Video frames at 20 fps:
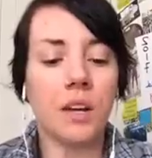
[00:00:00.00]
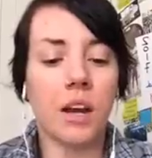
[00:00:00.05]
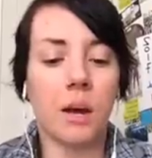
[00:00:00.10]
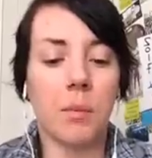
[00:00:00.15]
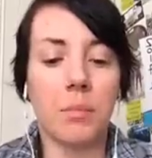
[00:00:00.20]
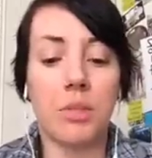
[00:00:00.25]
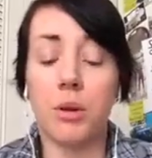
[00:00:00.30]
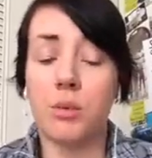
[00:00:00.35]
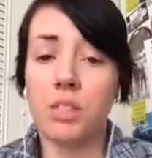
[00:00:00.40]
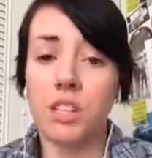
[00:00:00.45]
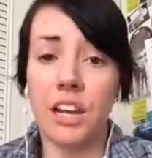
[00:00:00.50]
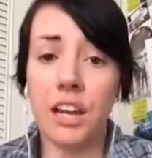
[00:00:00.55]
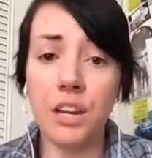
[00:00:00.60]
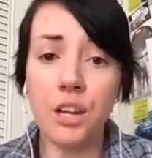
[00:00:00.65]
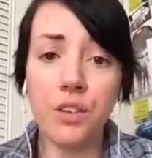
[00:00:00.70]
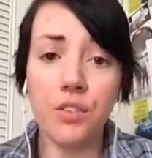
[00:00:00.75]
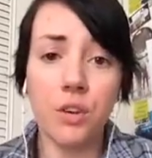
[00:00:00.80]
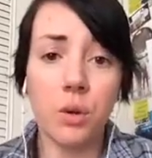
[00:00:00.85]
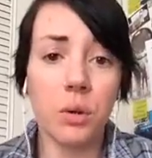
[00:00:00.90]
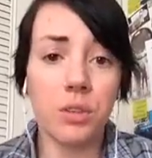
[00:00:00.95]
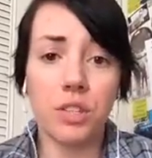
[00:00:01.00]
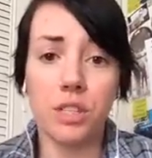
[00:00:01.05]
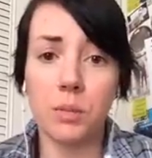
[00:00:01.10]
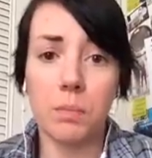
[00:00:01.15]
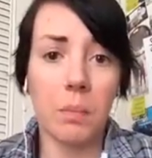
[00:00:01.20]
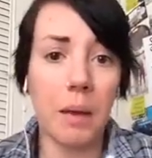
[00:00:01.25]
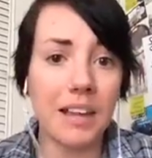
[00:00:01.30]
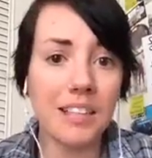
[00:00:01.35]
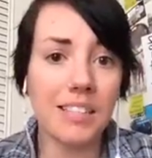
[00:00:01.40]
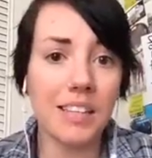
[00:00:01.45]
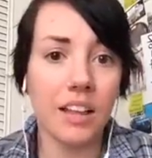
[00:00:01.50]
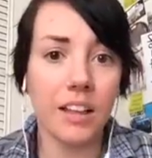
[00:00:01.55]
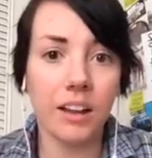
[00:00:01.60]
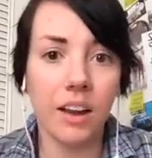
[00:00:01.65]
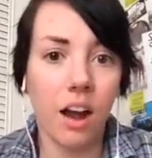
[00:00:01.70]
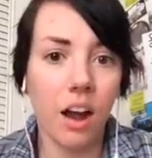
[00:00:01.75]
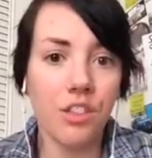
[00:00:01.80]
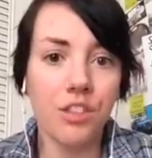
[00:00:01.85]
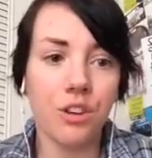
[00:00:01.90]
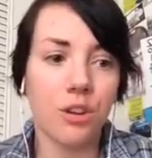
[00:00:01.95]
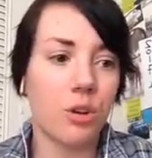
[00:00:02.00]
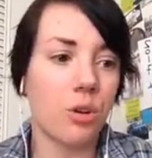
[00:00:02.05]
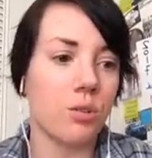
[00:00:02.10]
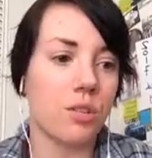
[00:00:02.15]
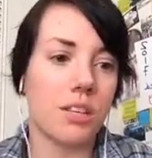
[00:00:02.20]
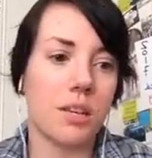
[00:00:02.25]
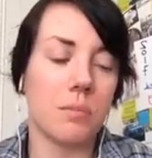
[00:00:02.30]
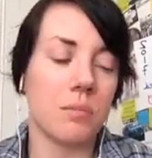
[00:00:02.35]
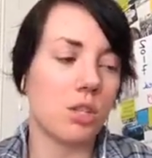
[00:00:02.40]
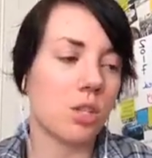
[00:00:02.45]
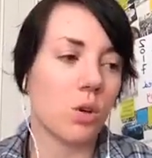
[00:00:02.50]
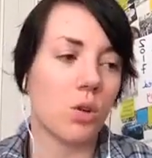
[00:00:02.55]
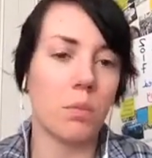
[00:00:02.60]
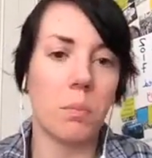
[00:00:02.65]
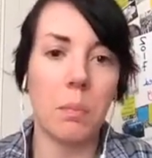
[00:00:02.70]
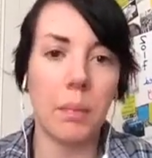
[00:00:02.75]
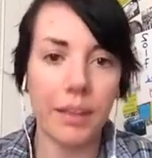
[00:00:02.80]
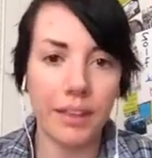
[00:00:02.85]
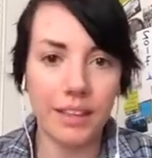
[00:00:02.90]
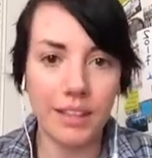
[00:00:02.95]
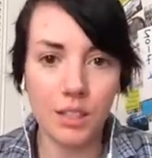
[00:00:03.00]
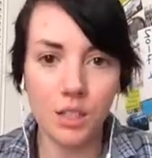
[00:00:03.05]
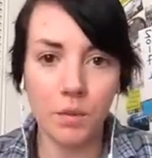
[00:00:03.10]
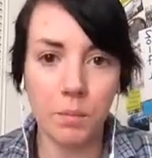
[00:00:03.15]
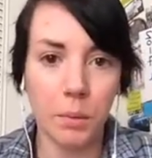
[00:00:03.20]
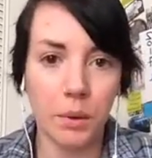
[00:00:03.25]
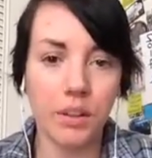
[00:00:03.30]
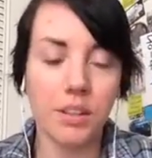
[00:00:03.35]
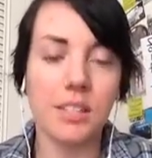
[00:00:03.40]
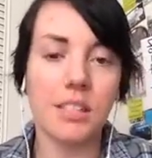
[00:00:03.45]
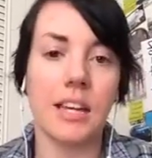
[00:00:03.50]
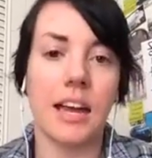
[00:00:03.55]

There was an interview with this best-selling author who's sold millions of books,